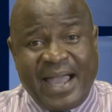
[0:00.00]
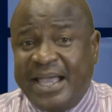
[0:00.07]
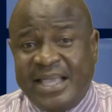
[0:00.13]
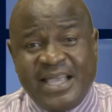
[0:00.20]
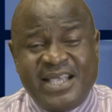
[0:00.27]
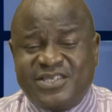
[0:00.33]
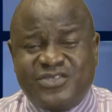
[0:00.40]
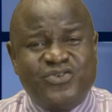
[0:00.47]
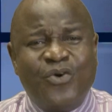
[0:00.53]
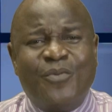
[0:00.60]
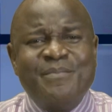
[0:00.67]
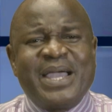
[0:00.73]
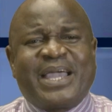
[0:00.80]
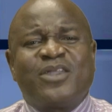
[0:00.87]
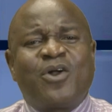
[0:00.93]
It's you
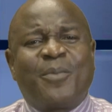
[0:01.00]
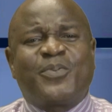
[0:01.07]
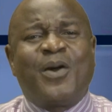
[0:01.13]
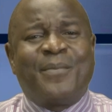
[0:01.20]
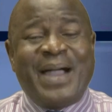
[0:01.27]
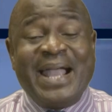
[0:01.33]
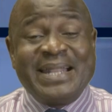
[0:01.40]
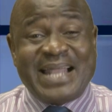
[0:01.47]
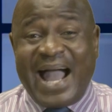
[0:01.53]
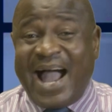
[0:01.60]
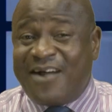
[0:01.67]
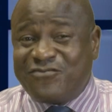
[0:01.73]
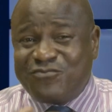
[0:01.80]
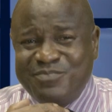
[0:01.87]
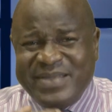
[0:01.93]
making up your mind. I
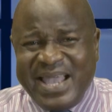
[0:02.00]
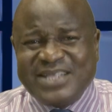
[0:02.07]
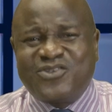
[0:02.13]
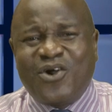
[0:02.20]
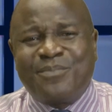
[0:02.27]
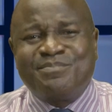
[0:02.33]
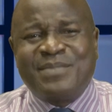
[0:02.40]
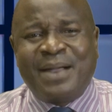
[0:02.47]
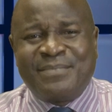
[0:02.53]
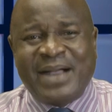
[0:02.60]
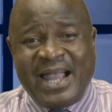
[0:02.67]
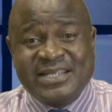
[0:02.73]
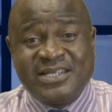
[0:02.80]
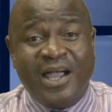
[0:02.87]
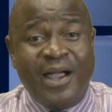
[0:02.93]
have made up my mind